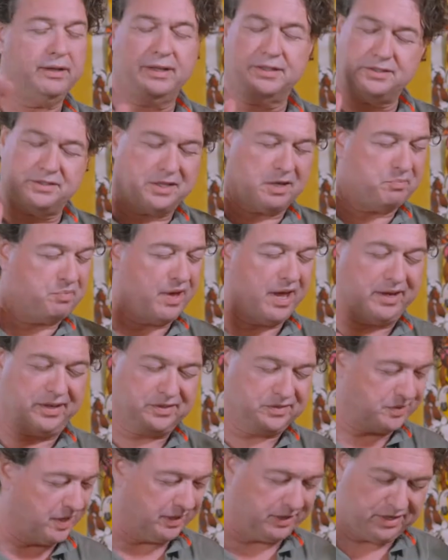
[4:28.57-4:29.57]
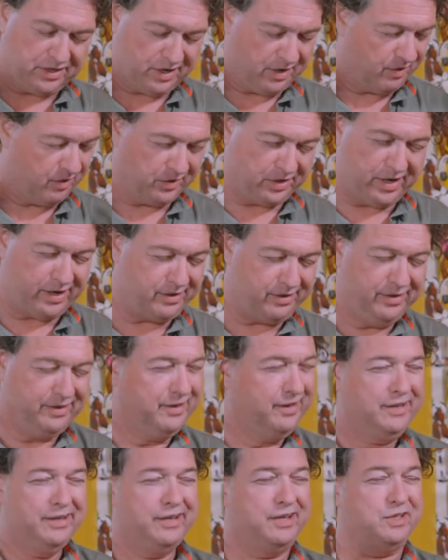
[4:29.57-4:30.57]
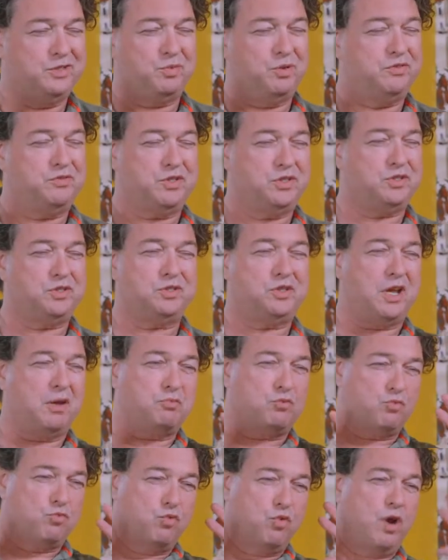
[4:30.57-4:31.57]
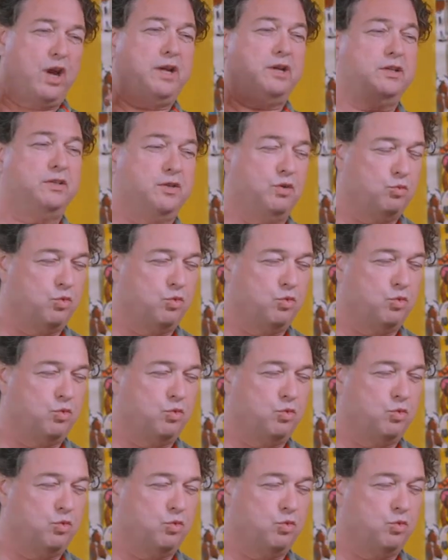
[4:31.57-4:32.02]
let's step back a second here, okay? Because we just stepped right into